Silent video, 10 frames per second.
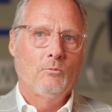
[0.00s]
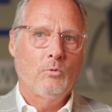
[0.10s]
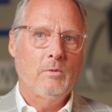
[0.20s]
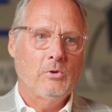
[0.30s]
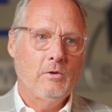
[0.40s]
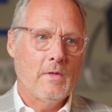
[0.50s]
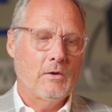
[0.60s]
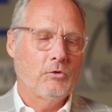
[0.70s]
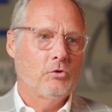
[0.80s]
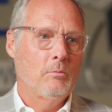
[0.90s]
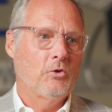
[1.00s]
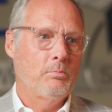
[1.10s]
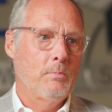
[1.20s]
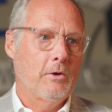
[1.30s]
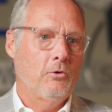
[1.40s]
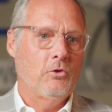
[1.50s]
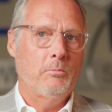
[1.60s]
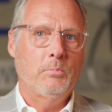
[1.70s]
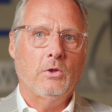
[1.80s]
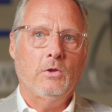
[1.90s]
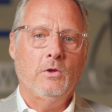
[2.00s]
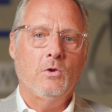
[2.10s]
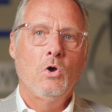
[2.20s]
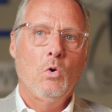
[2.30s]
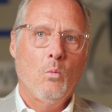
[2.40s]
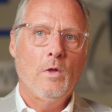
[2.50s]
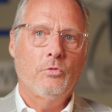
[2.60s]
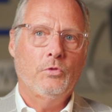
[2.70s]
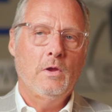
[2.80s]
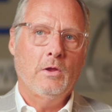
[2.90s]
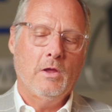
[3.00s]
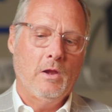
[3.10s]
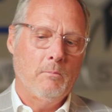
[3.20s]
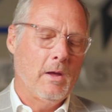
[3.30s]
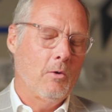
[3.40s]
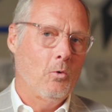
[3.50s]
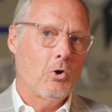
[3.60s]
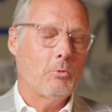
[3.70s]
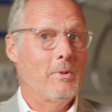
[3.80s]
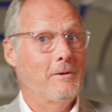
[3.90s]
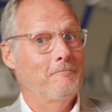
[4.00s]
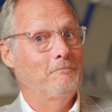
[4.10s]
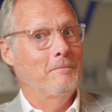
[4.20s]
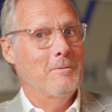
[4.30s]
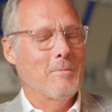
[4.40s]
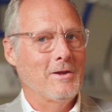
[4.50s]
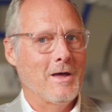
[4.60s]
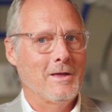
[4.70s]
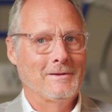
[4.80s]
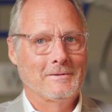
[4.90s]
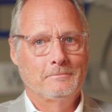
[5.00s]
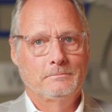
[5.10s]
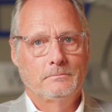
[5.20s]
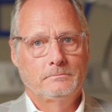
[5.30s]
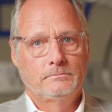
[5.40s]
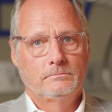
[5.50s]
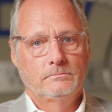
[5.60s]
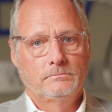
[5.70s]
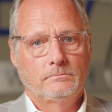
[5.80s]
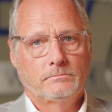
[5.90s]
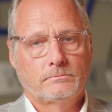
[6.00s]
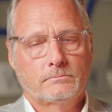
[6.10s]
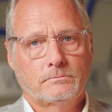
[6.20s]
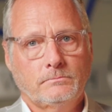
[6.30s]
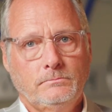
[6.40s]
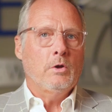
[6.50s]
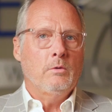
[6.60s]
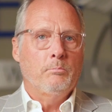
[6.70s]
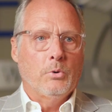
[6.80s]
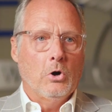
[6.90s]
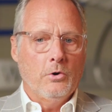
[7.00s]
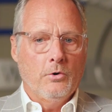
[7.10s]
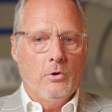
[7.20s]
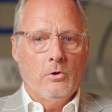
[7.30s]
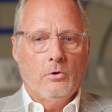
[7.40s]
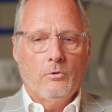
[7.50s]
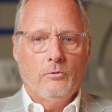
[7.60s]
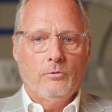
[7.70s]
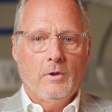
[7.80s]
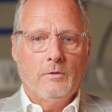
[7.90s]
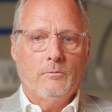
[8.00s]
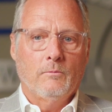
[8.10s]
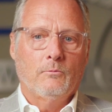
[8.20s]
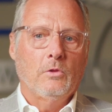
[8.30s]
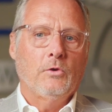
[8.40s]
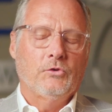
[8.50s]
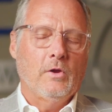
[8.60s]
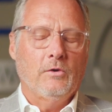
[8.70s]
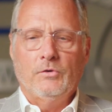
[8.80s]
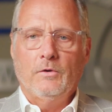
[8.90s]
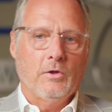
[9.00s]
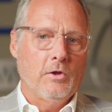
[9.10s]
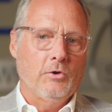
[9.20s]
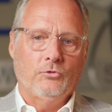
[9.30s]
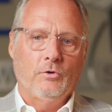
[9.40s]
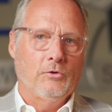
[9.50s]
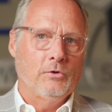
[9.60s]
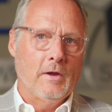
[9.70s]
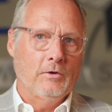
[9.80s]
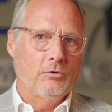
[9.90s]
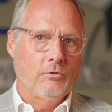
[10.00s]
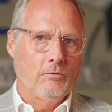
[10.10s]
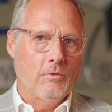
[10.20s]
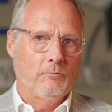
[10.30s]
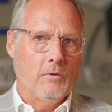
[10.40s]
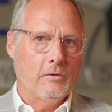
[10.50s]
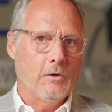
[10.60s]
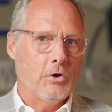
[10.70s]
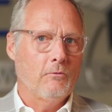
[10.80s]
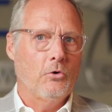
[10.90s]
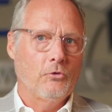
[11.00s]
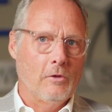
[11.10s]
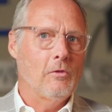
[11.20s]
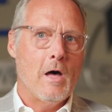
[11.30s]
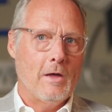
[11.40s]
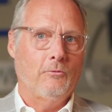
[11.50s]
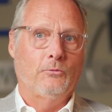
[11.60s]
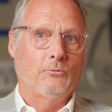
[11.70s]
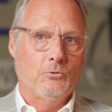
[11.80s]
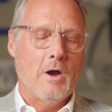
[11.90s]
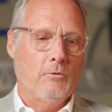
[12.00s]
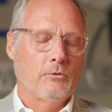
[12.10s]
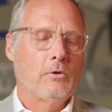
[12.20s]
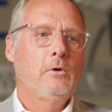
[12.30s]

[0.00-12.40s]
We believe that's so much better than picking one thing, and it might work, but it might not. Finding a good partner, and real estate syndication is an adjective that frankly covers a lot of ground.